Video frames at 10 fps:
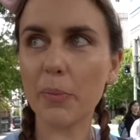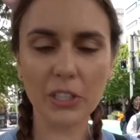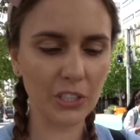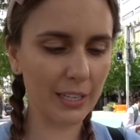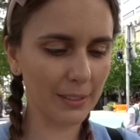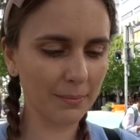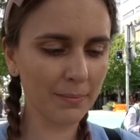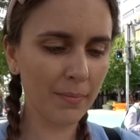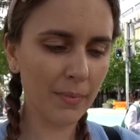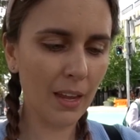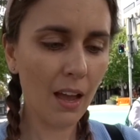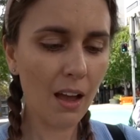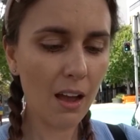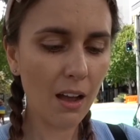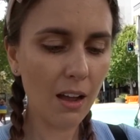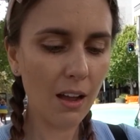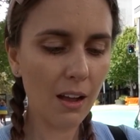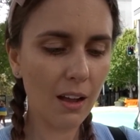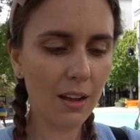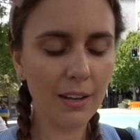Little superhero.
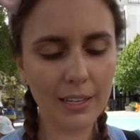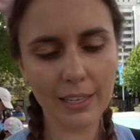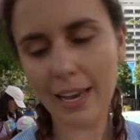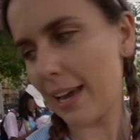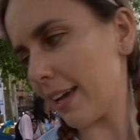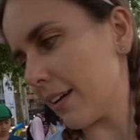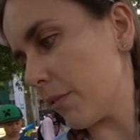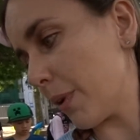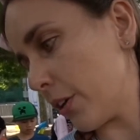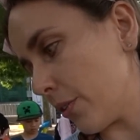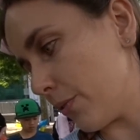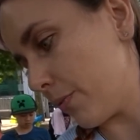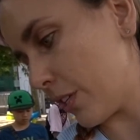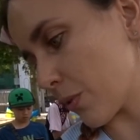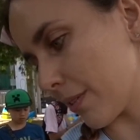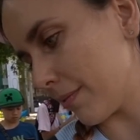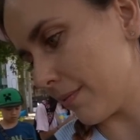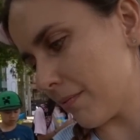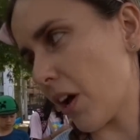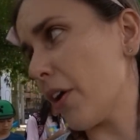Oh, yay. What you? This one?
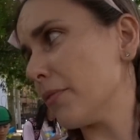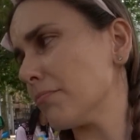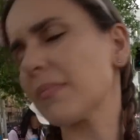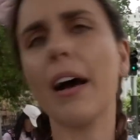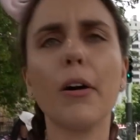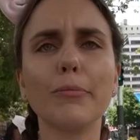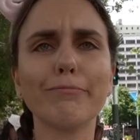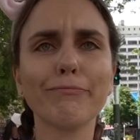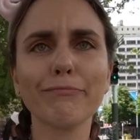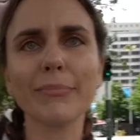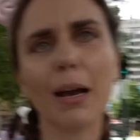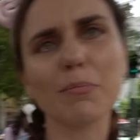No. No? Oh. No.